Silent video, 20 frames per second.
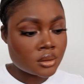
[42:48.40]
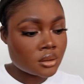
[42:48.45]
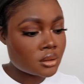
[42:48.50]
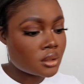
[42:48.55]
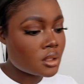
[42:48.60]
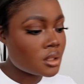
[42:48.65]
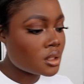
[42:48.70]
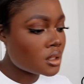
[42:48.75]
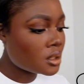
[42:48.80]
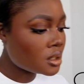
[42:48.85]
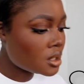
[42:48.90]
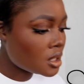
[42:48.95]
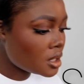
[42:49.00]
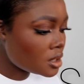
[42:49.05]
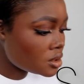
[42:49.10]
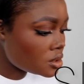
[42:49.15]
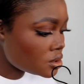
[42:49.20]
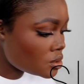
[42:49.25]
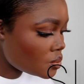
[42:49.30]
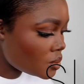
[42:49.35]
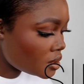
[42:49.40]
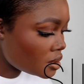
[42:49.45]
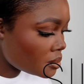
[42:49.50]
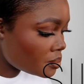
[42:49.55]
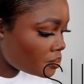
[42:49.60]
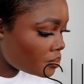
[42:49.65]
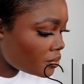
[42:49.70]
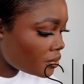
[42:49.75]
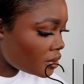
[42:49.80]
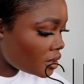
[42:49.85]
And then I do want to
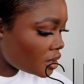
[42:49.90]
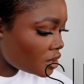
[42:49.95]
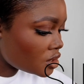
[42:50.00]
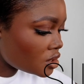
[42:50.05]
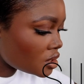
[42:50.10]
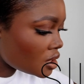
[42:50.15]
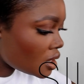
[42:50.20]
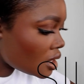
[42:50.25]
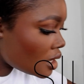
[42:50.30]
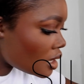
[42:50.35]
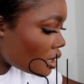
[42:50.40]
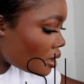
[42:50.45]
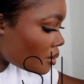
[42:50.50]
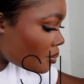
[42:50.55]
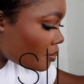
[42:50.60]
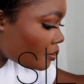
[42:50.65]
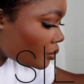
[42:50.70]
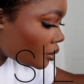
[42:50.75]
brush up